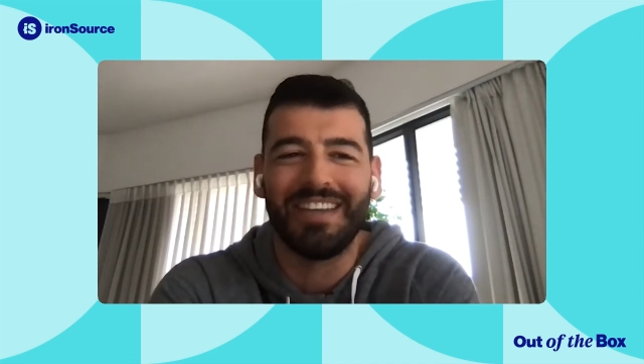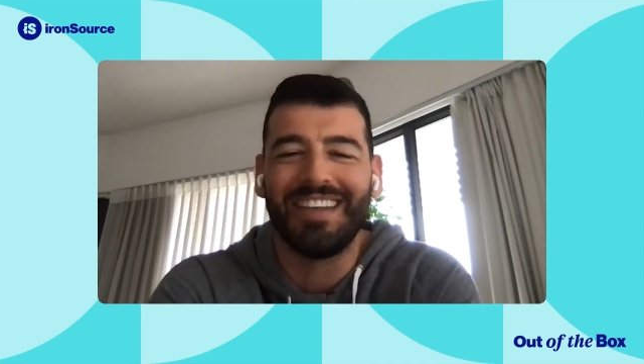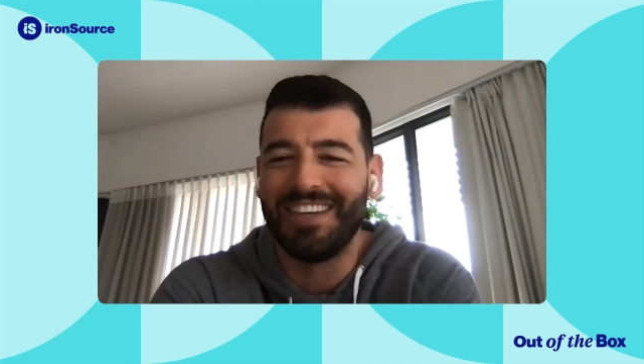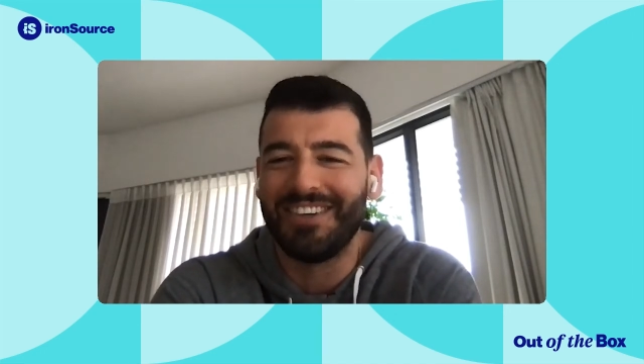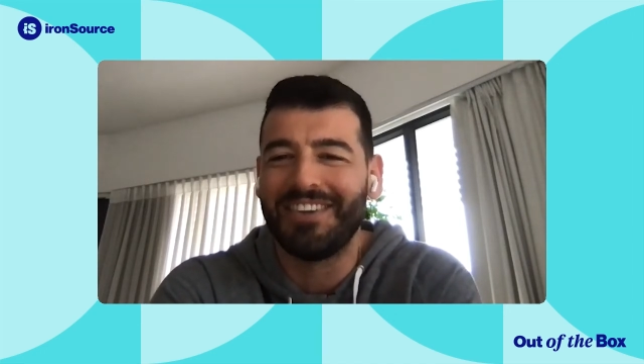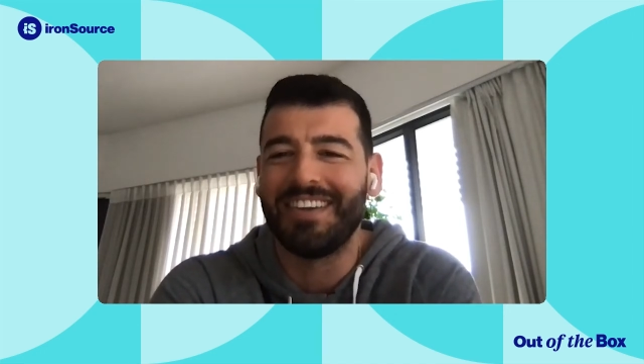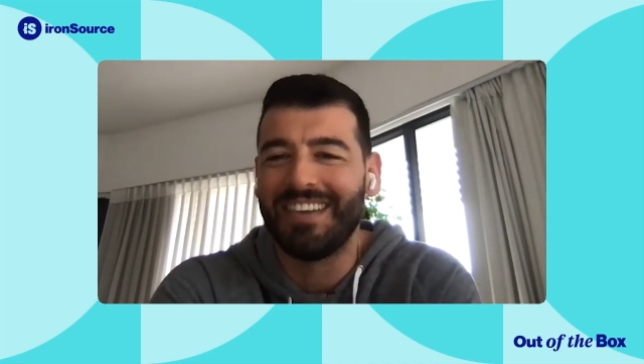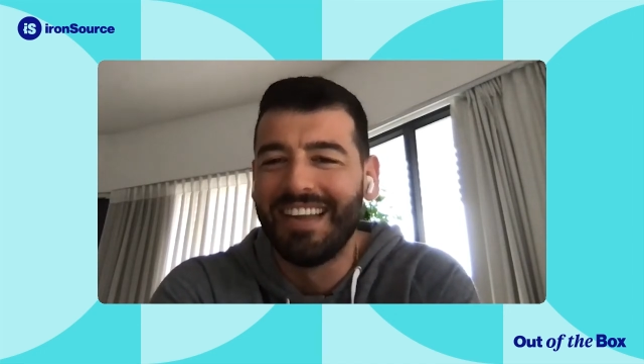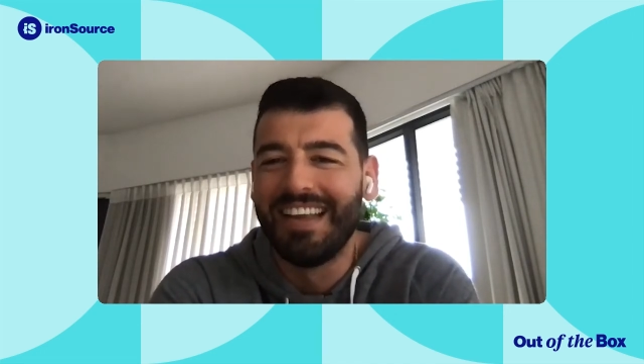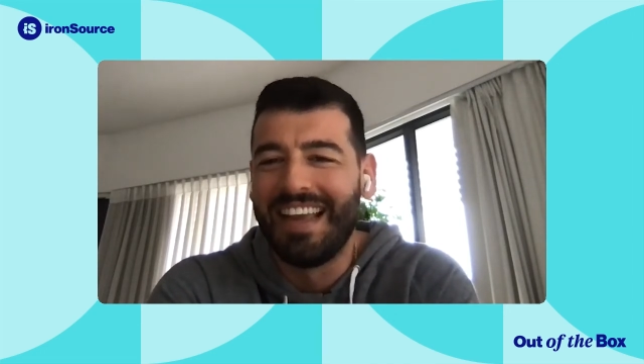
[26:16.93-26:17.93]
in a year
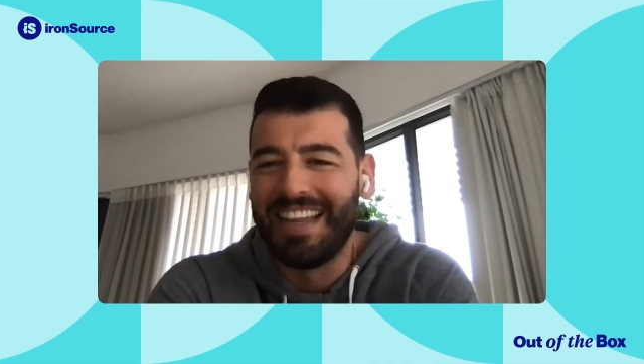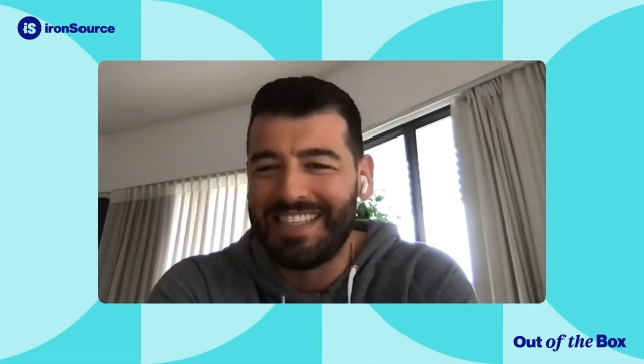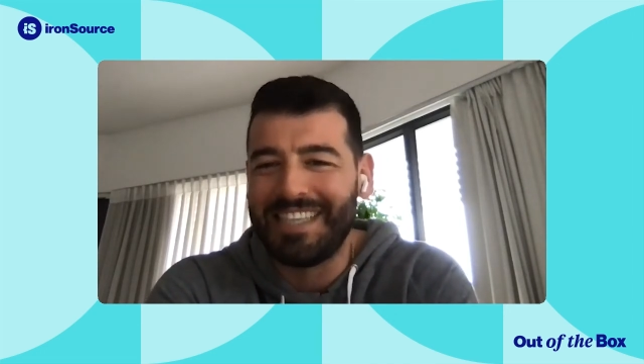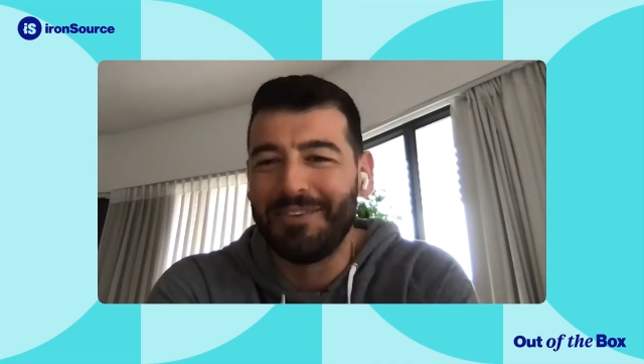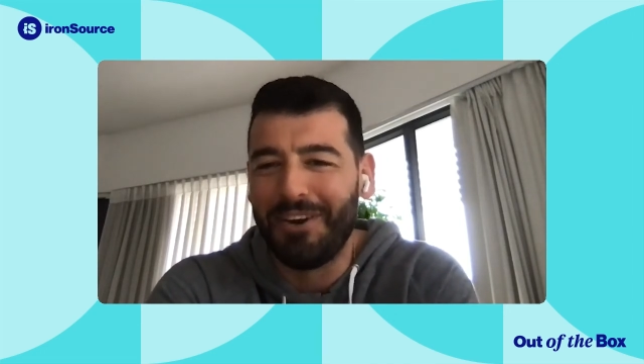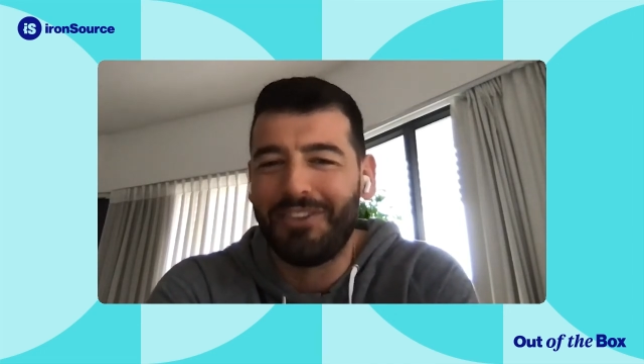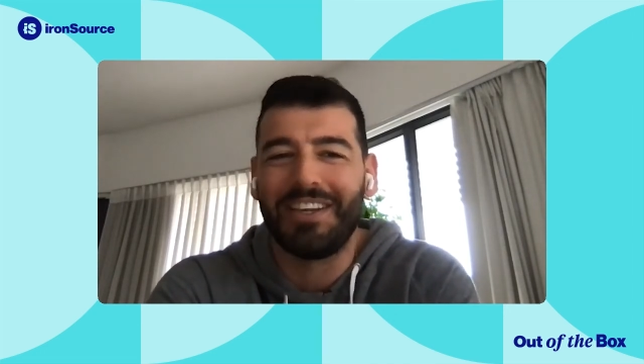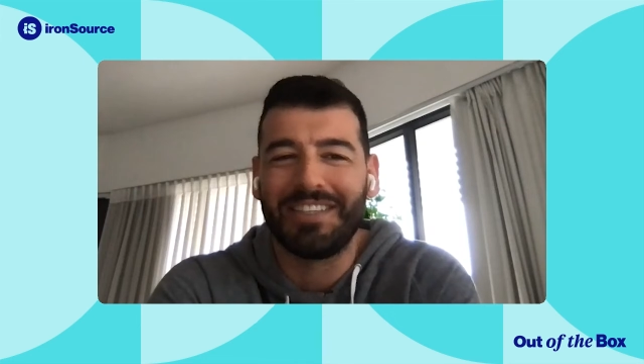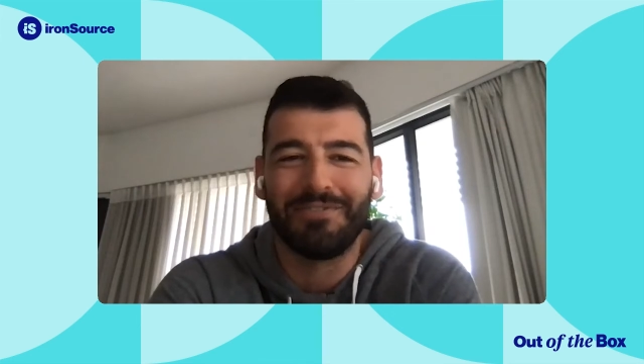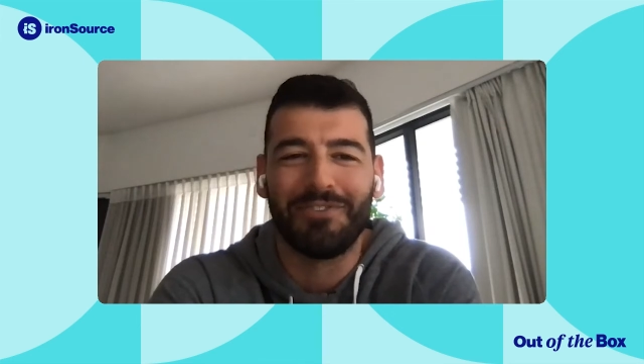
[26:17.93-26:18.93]
and see where
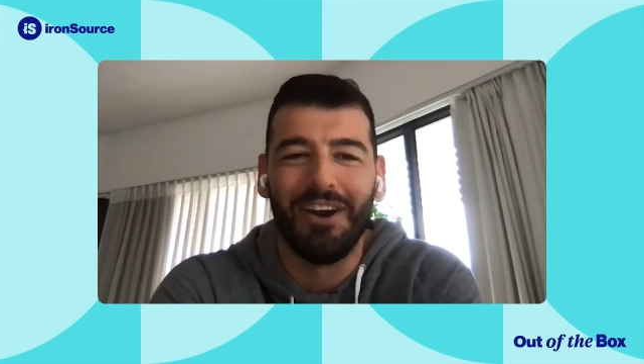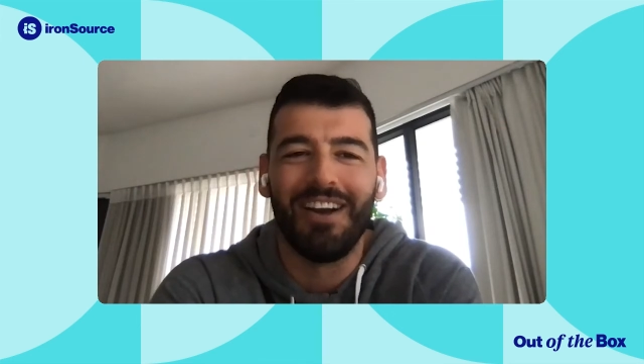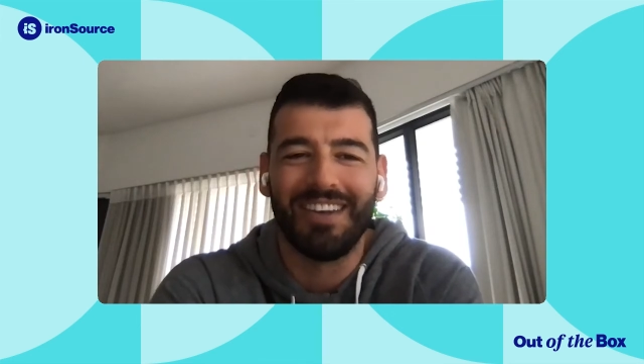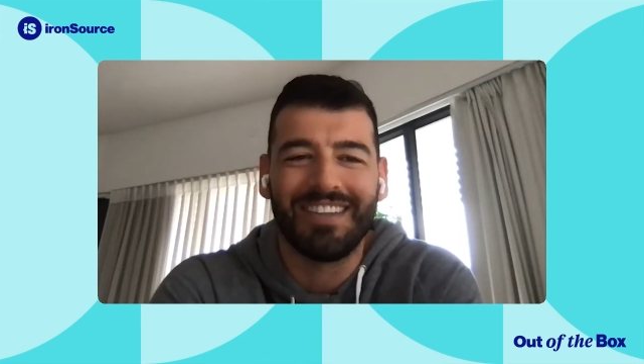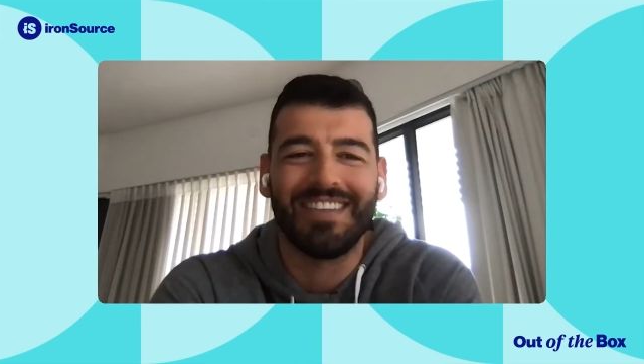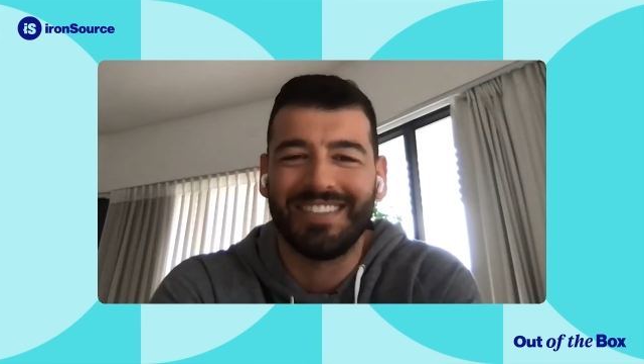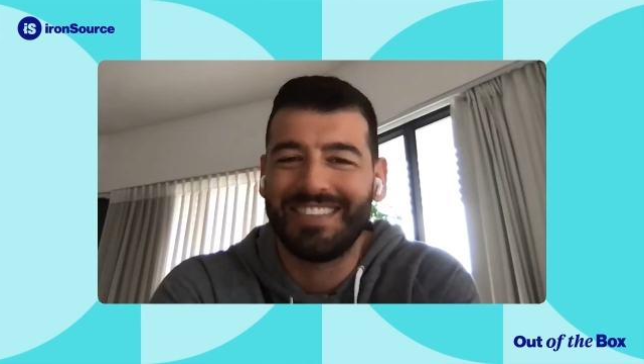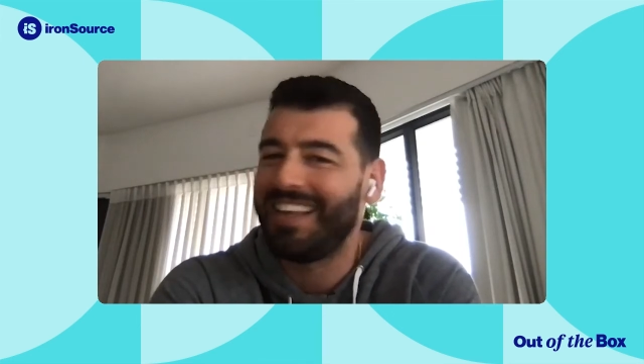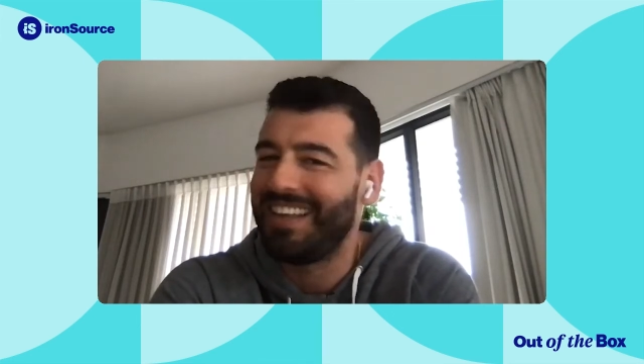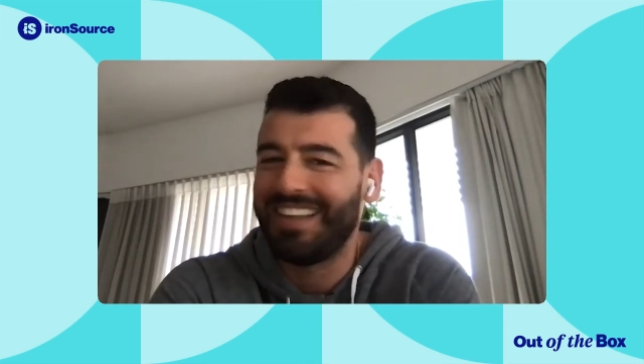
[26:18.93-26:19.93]
things have gone, because